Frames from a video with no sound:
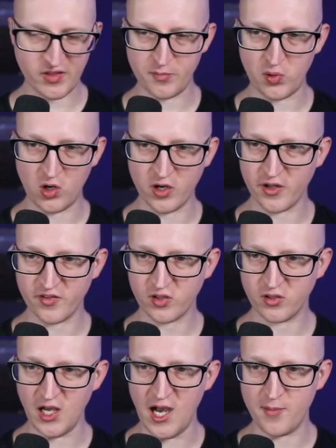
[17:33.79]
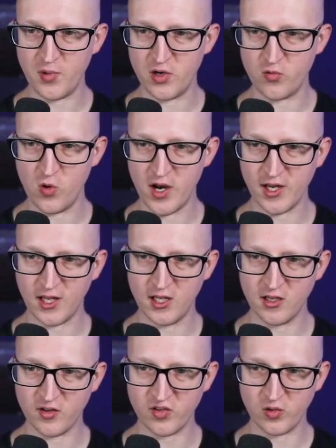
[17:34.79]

the pod is up and running here.